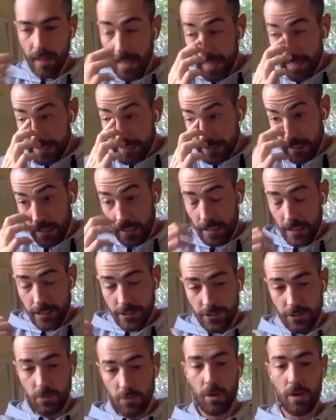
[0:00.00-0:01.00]
And
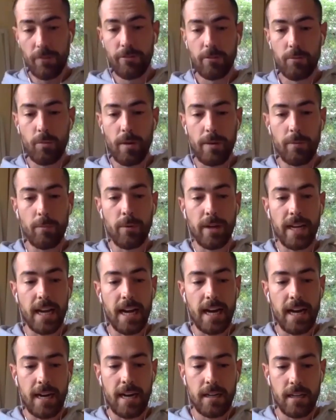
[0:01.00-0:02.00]
so often when we
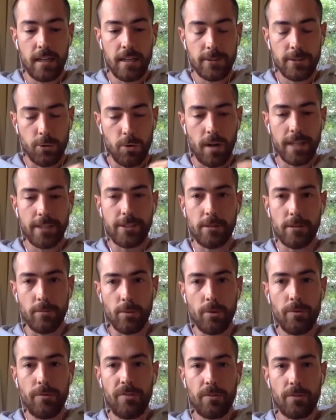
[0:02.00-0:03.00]
are trying to
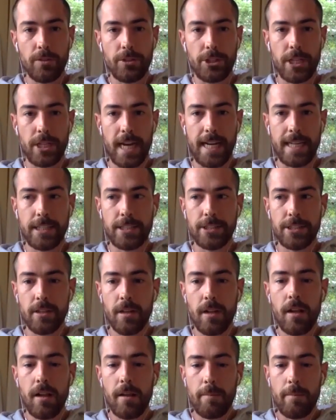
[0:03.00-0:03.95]
move through change,